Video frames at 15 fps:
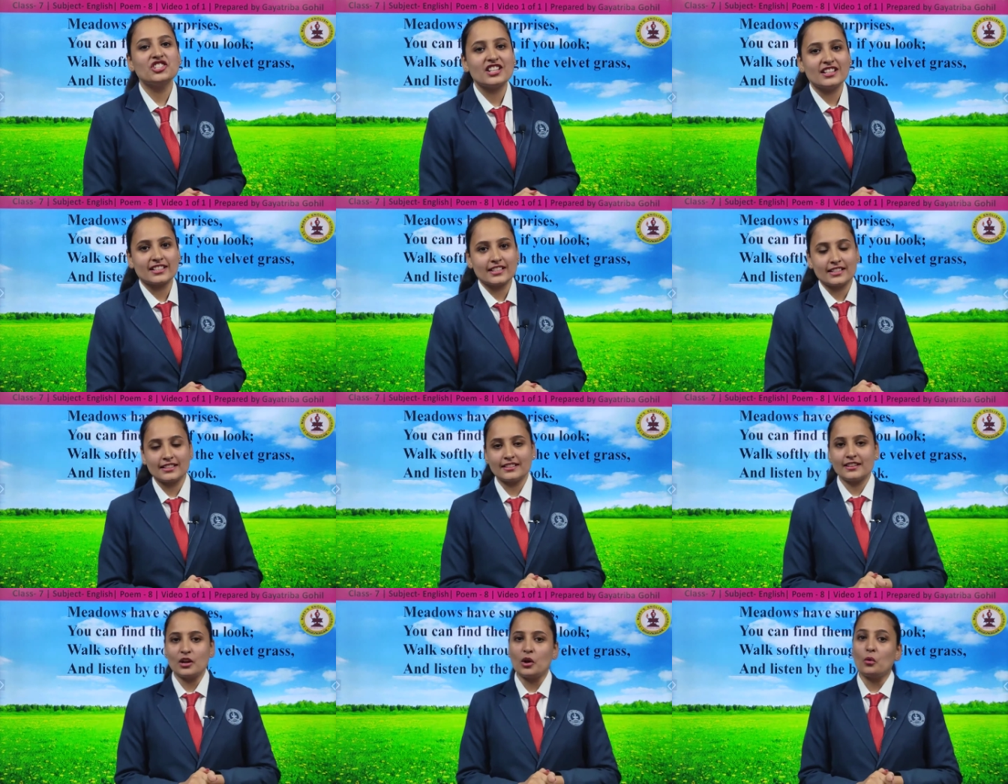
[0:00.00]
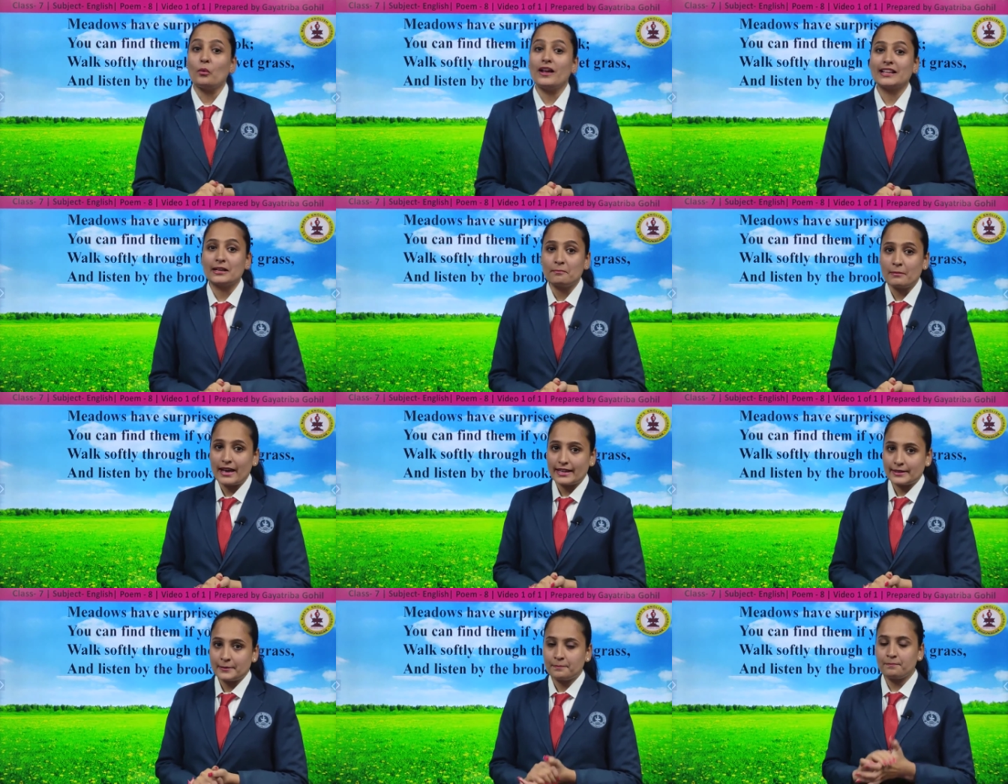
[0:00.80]
children, welcome
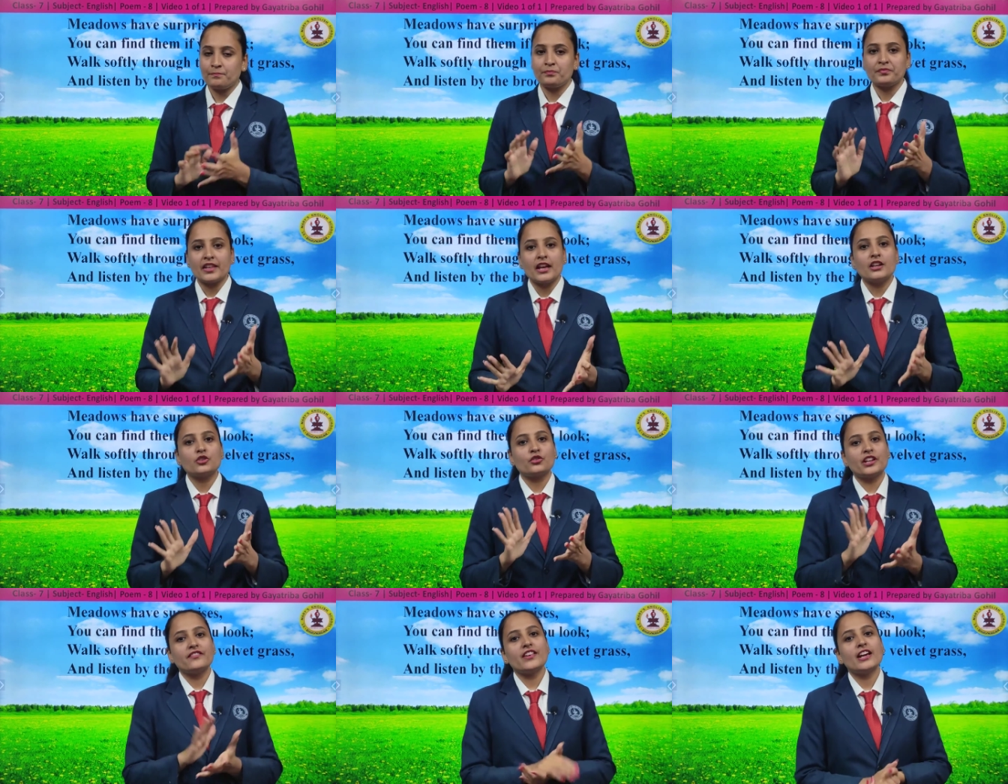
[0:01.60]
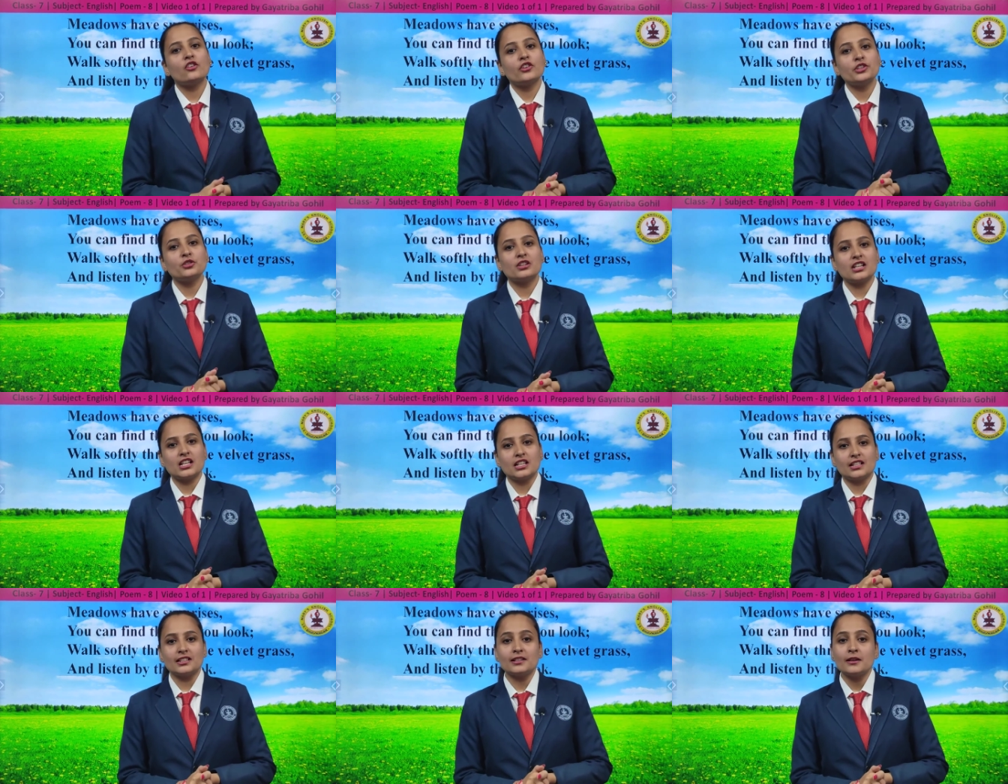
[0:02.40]
back. Today we are going to
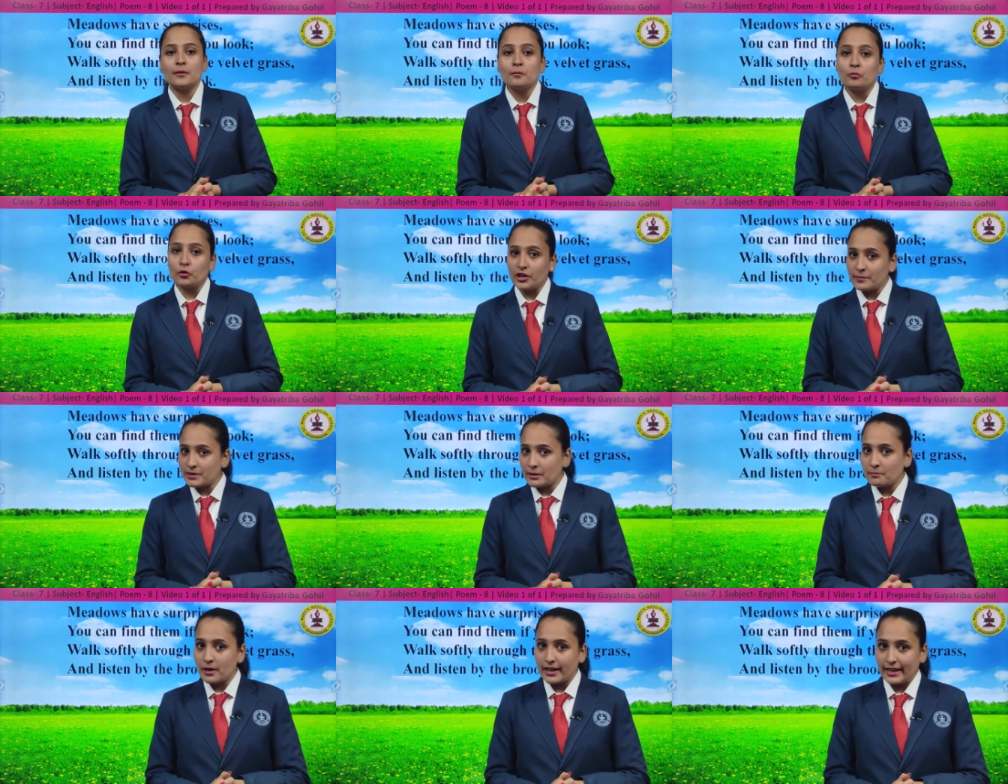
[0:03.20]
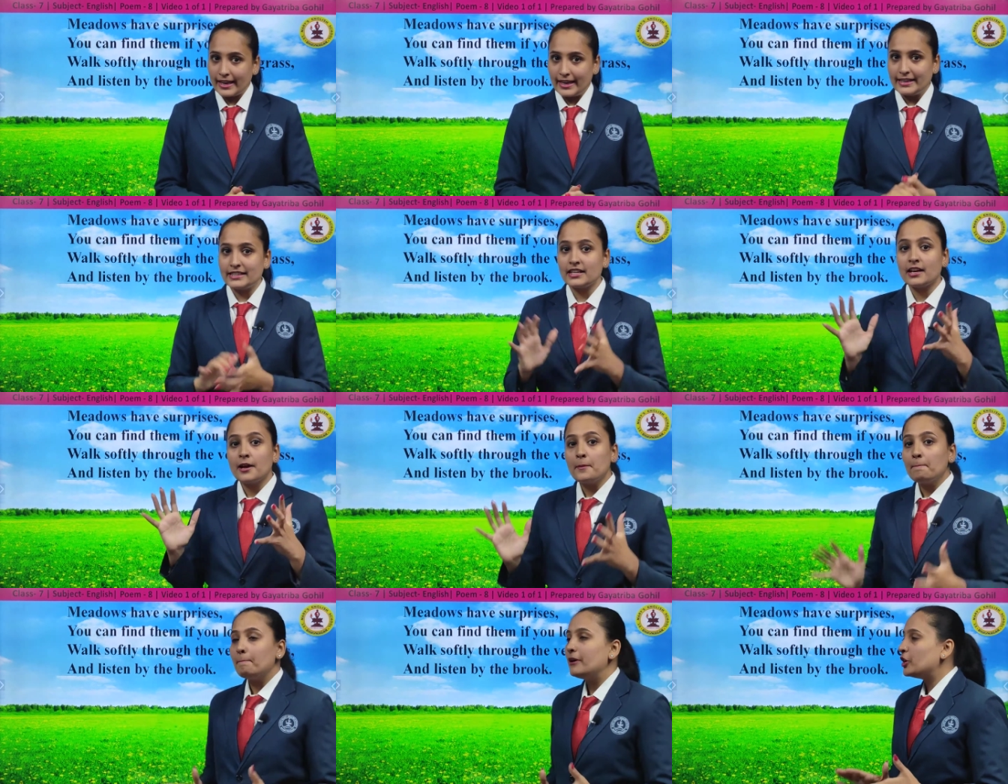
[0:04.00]
learn poem number 8,
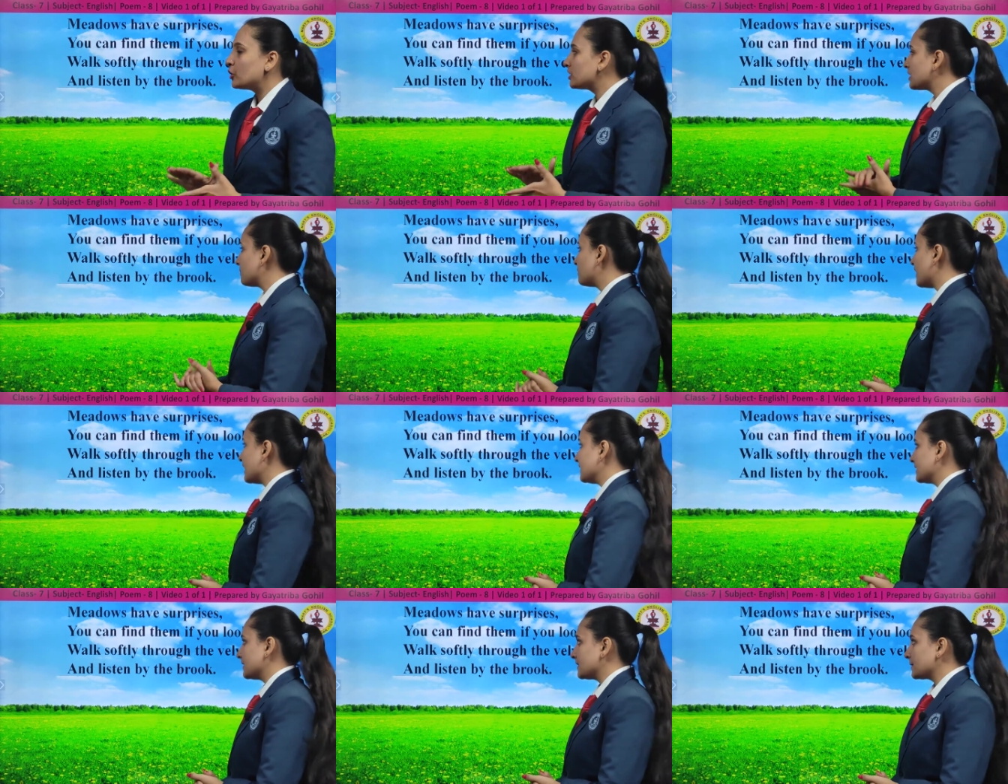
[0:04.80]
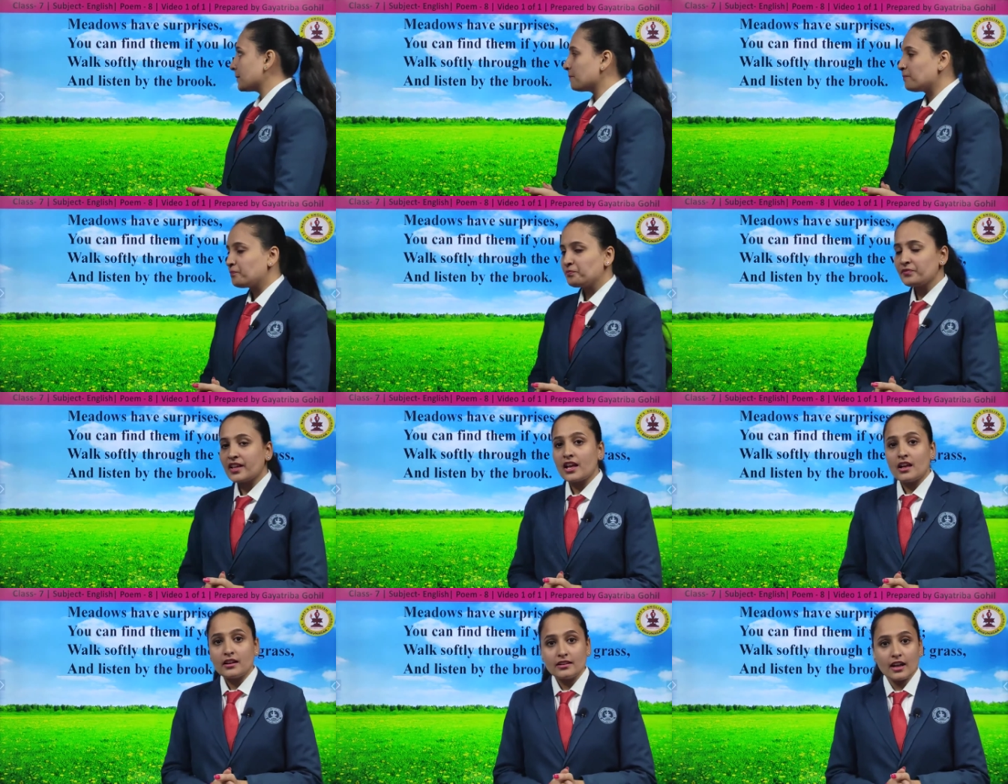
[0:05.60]
Meadow Surprises.
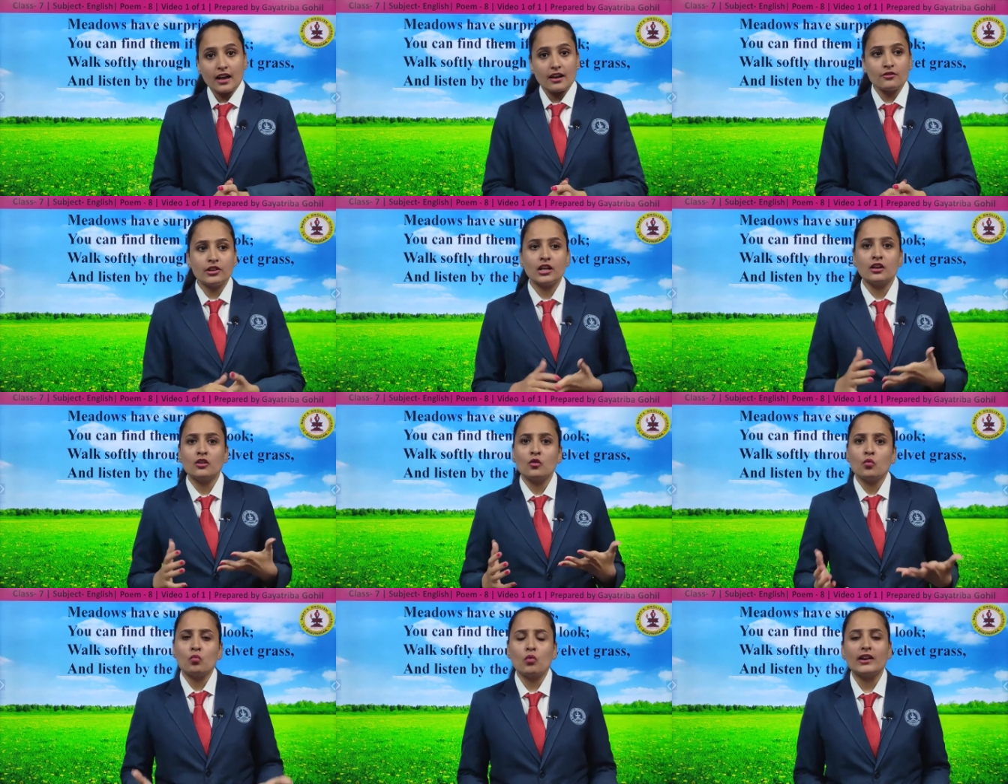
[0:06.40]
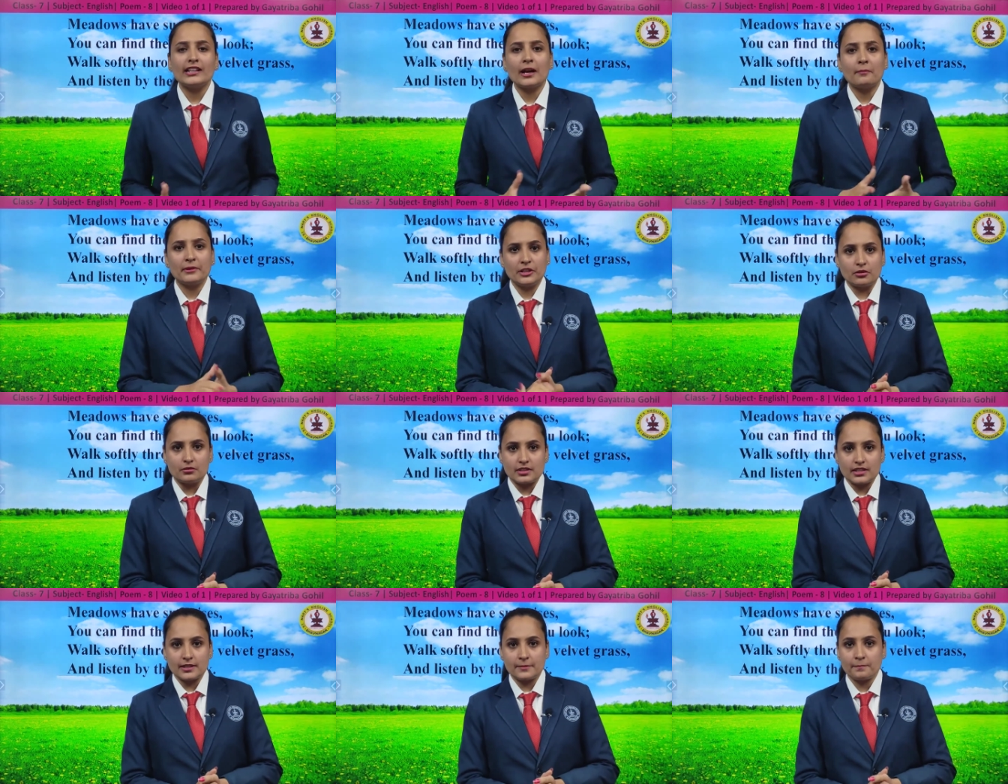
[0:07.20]
Now, what are
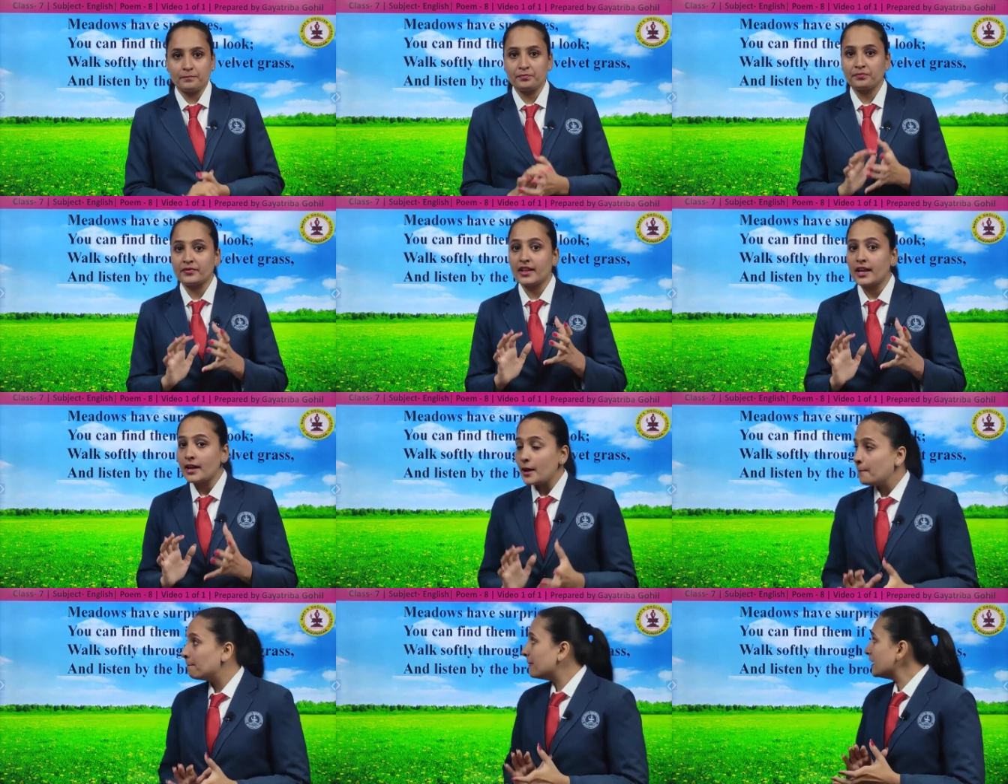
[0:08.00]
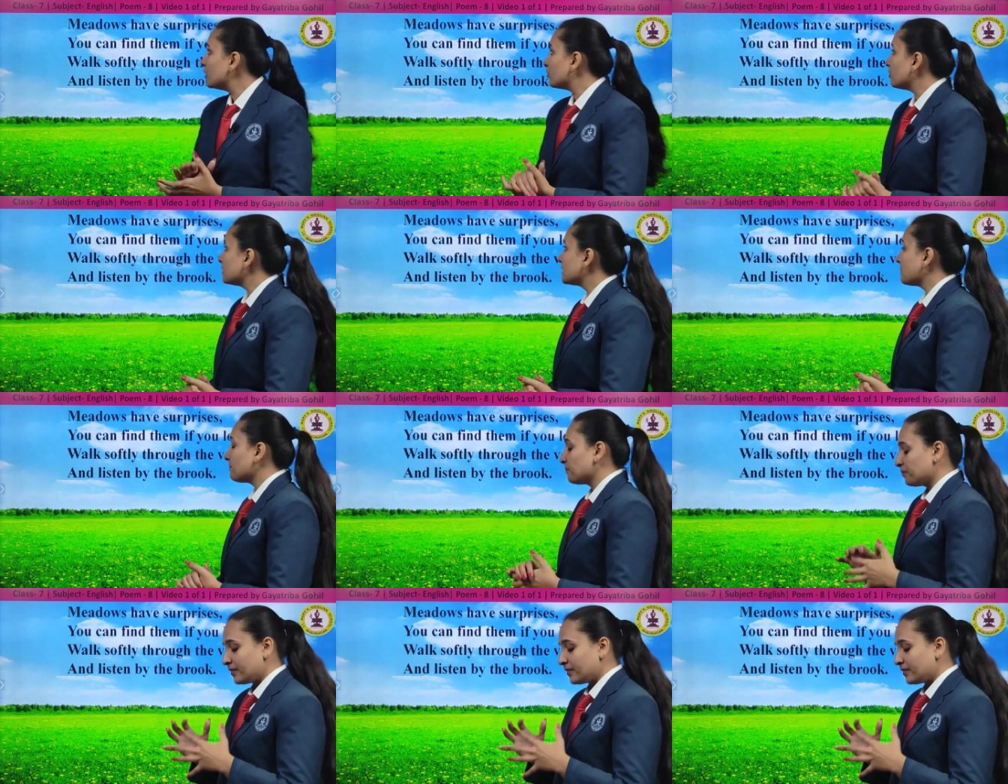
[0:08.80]
meadows? Meadows